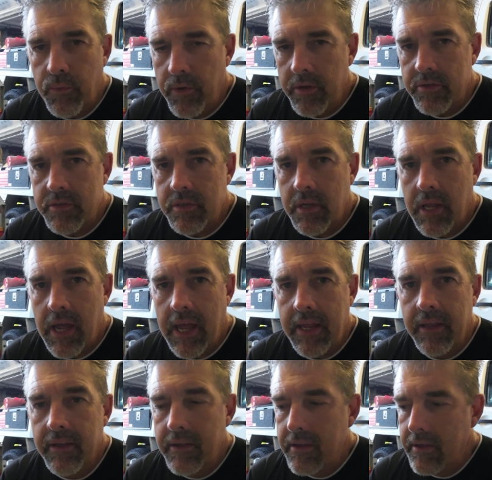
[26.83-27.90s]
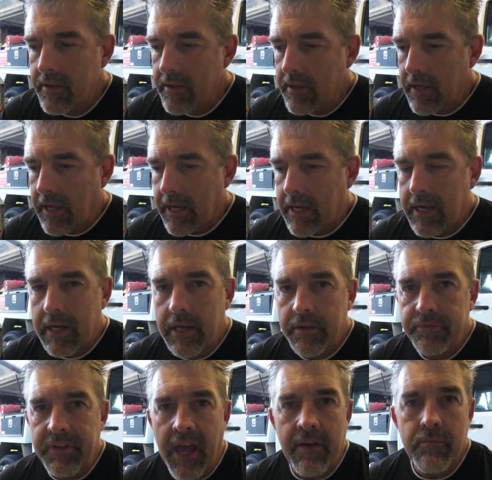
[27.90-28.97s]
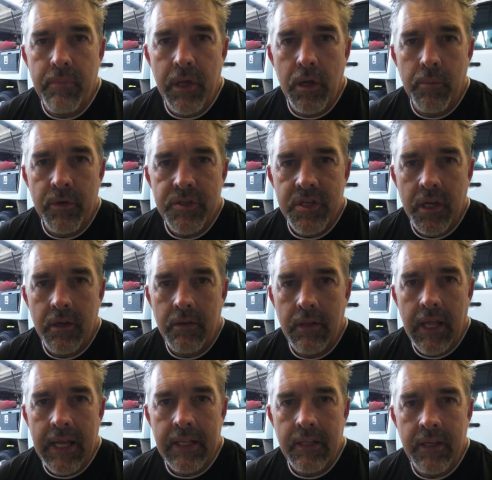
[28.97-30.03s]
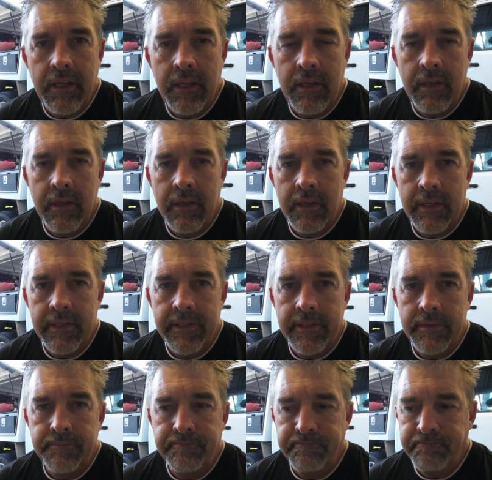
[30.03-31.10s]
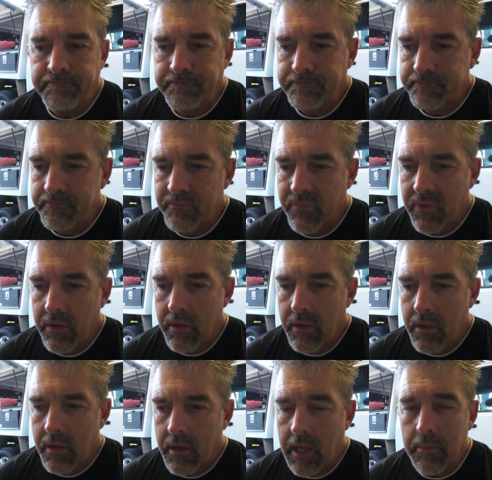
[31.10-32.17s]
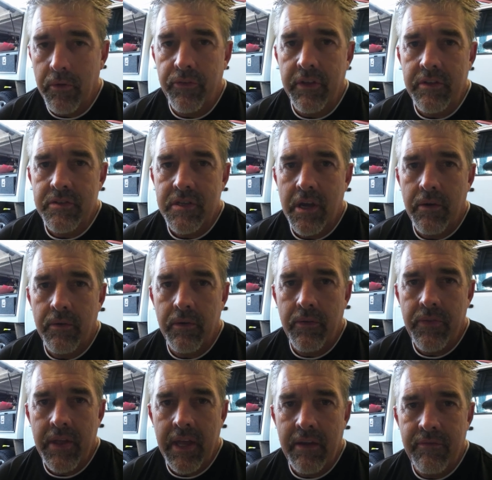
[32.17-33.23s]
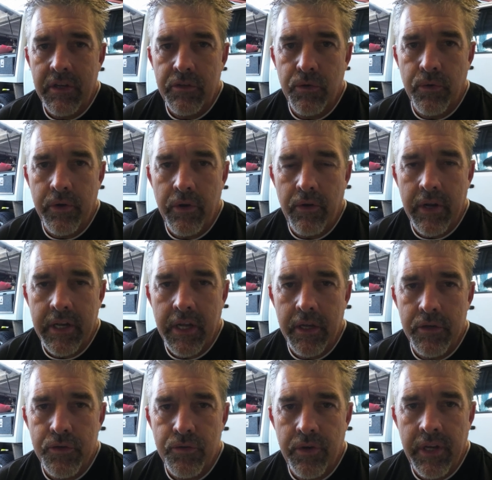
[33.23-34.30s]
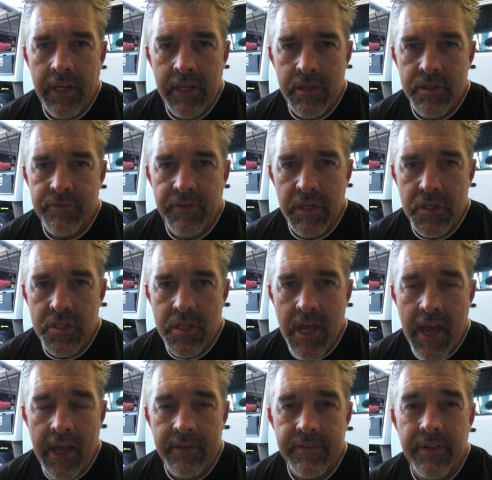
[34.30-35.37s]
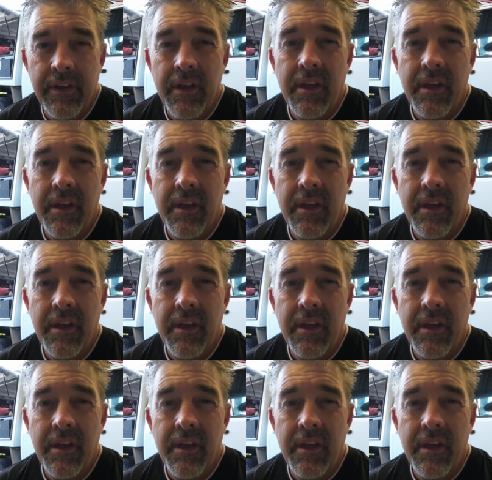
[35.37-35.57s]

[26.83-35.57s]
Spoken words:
words today. If you haven't been on my channel lately, a couple of things going on there. Victorian High Country, just finished that.